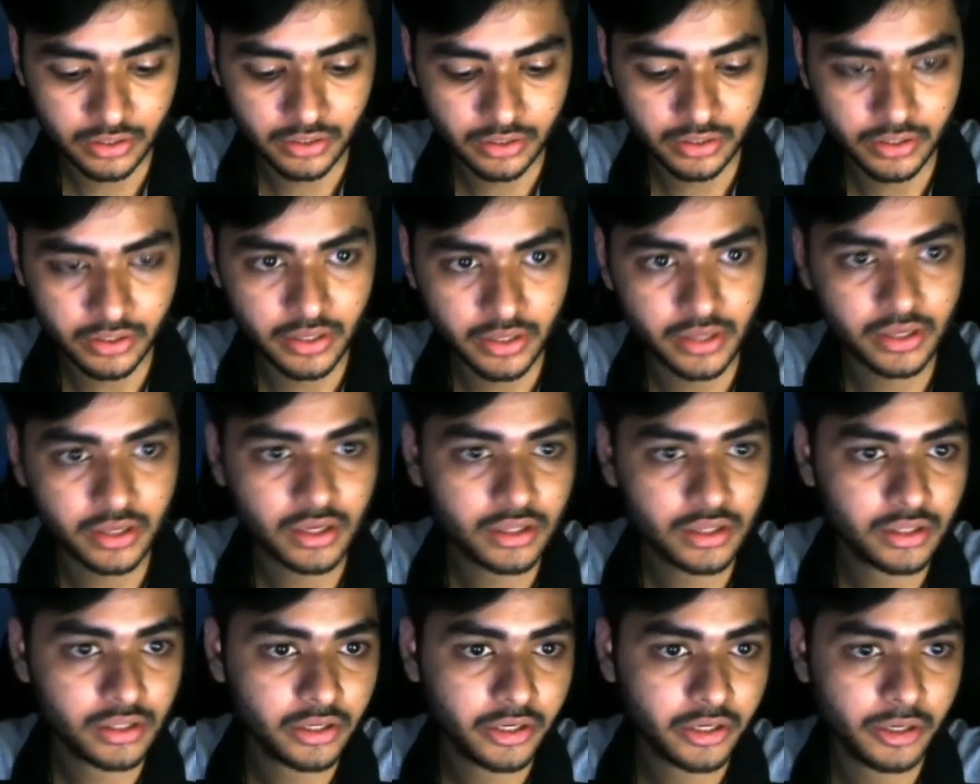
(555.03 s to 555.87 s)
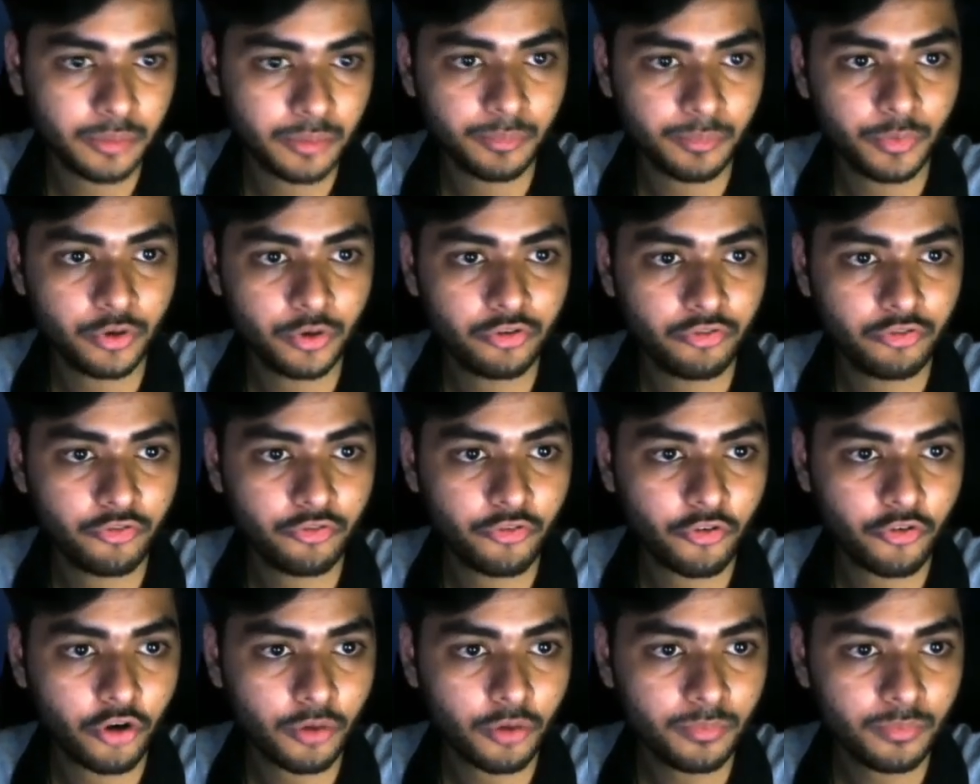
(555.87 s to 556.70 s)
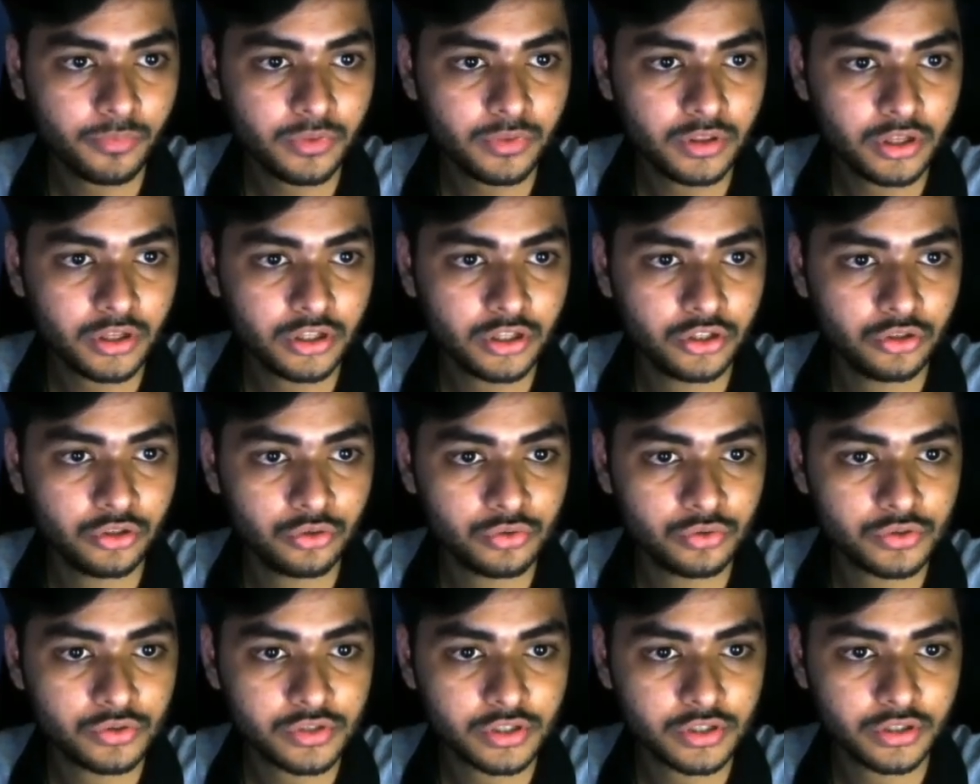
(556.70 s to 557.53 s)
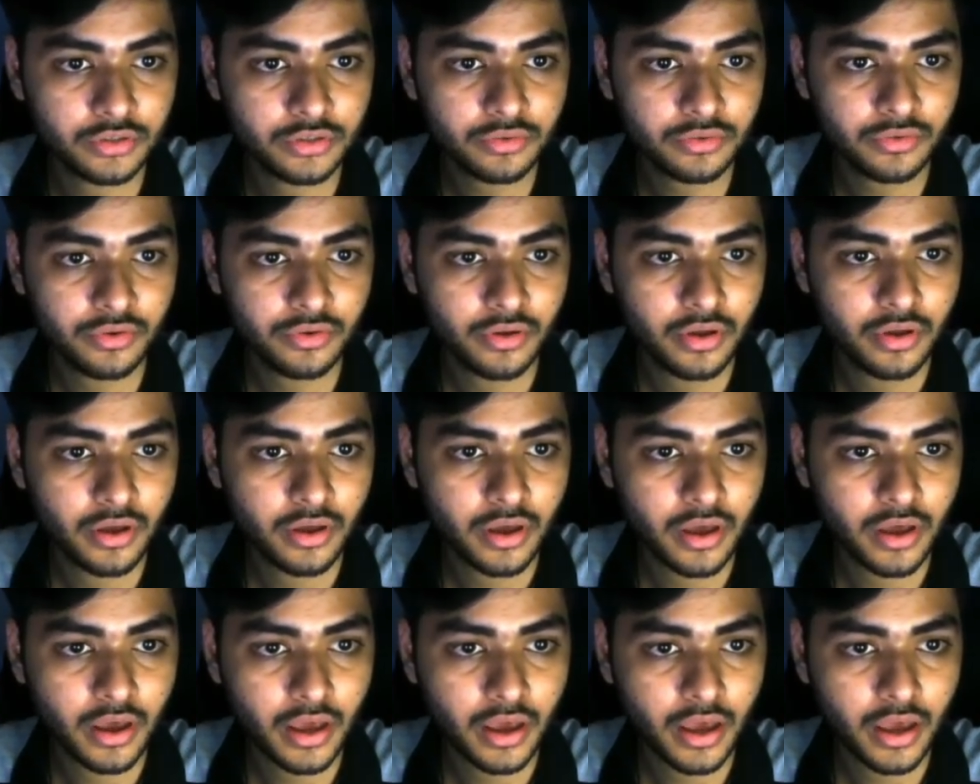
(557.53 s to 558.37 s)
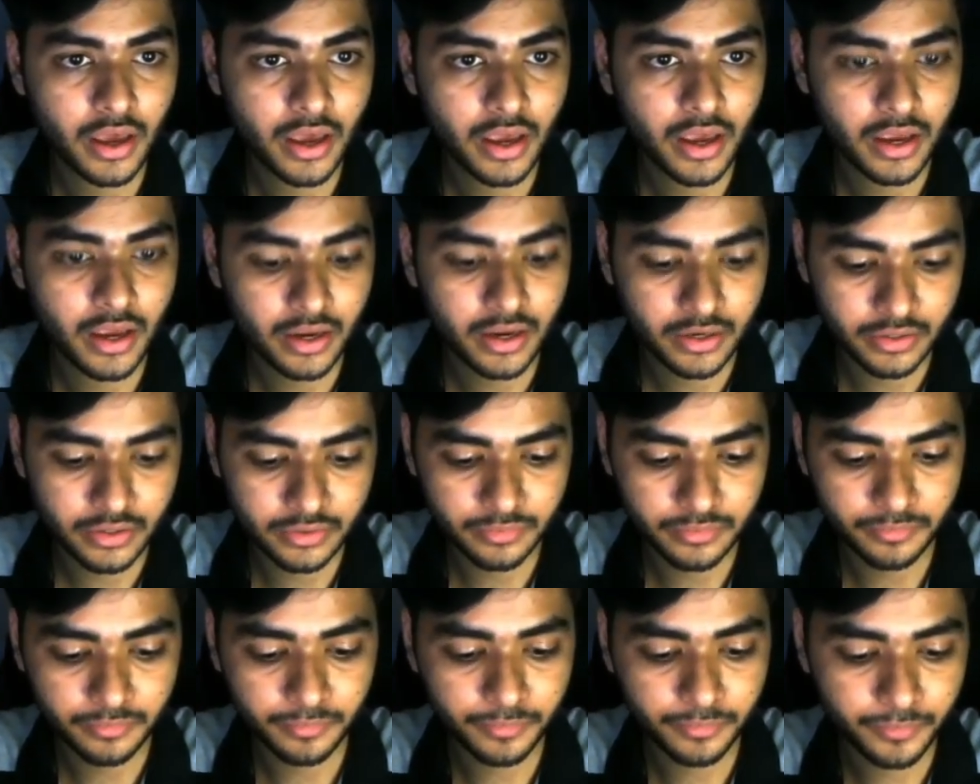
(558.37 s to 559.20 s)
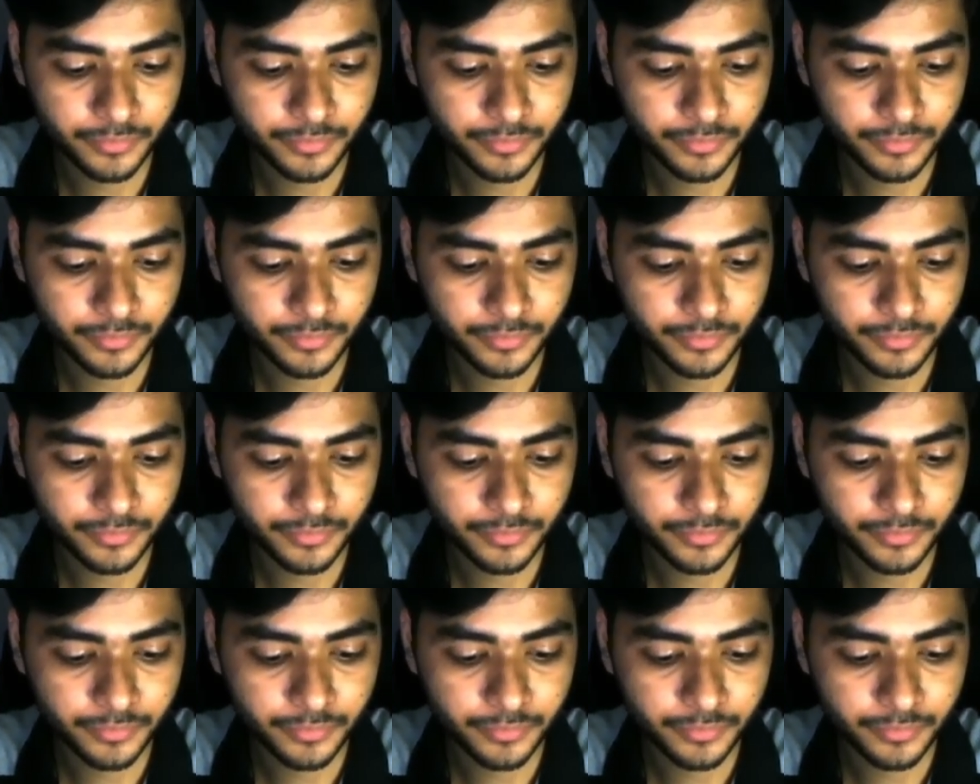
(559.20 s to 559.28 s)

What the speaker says: taking the input from the user, and